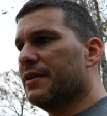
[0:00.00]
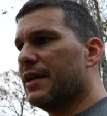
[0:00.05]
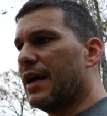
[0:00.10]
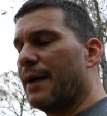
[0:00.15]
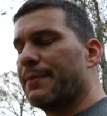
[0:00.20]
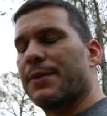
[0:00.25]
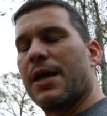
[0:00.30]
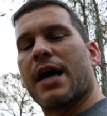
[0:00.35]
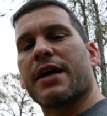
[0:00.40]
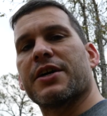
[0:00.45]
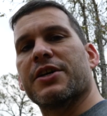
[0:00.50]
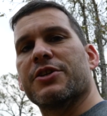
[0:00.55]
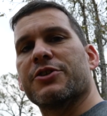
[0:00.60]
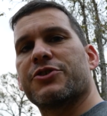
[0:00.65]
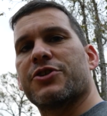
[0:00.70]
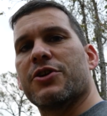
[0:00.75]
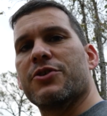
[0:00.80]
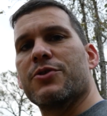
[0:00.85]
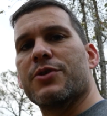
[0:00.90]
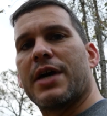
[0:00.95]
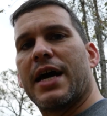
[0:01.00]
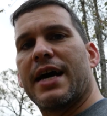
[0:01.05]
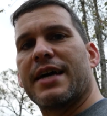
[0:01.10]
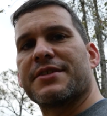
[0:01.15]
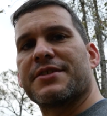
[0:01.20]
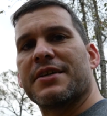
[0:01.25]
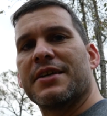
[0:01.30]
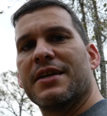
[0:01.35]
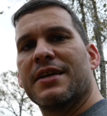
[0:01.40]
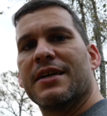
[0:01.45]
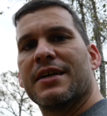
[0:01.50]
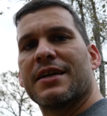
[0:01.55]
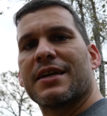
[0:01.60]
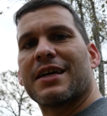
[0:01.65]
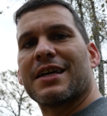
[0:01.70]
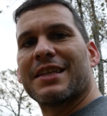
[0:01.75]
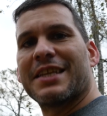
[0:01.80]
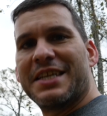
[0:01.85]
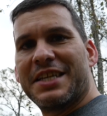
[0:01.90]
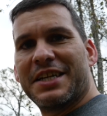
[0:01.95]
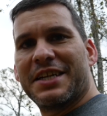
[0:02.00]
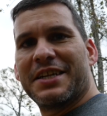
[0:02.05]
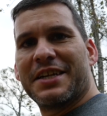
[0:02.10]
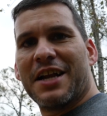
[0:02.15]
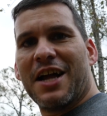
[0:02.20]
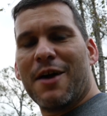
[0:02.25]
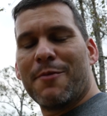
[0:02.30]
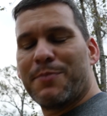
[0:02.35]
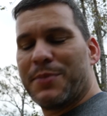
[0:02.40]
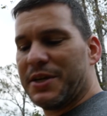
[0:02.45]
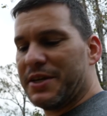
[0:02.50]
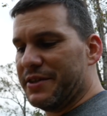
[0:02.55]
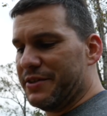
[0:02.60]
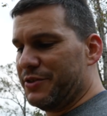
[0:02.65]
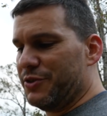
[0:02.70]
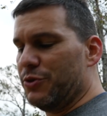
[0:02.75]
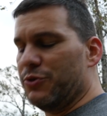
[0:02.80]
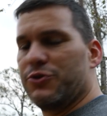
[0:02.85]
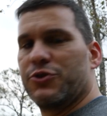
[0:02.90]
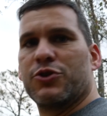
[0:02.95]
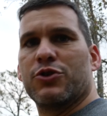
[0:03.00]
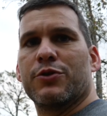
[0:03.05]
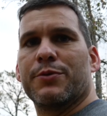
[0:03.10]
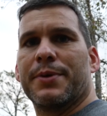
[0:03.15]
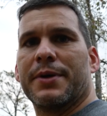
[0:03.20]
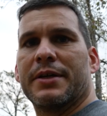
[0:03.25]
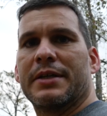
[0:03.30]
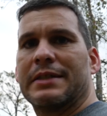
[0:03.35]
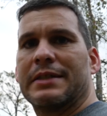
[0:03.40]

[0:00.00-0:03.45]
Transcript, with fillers: I'm not going to show you guys cleaning it up because YouTube